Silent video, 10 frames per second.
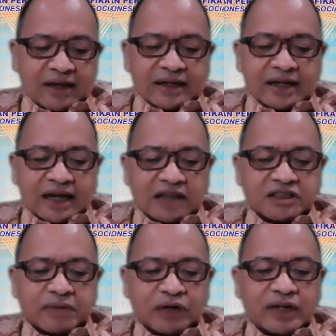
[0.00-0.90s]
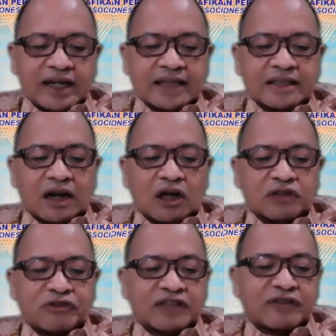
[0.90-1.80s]
The customer will get a lot
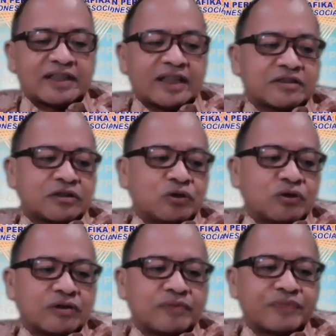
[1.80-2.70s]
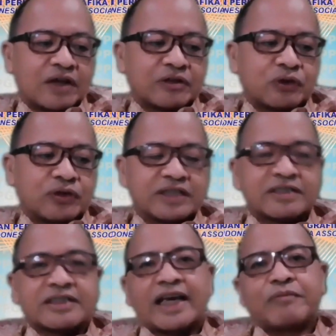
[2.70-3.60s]
of advantage through the
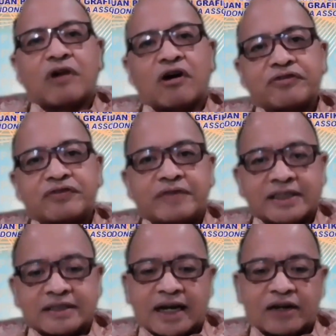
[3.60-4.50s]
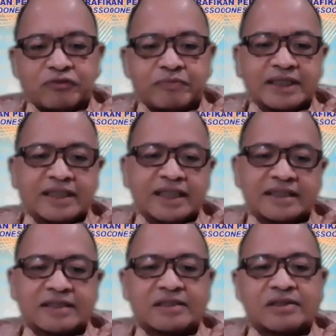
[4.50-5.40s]
scheme of this kind of business.